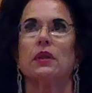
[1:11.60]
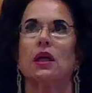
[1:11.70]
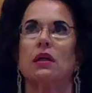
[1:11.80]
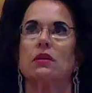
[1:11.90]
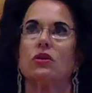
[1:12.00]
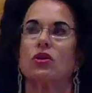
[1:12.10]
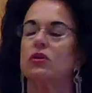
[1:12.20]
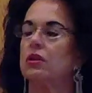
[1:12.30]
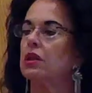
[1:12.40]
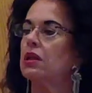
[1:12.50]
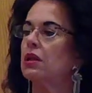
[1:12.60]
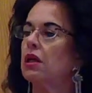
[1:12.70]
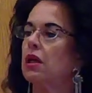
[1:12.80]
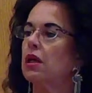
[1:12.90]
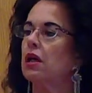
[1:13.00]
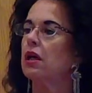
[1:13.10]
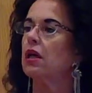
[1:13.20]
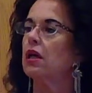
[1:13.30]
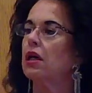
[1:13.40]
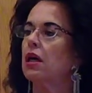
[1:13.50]
angels, and
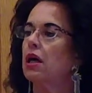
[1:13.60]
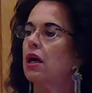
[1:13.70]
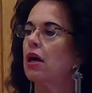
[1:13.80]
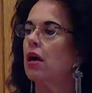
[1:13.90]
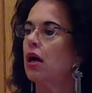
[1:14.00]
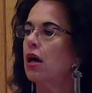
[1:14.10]
is a radio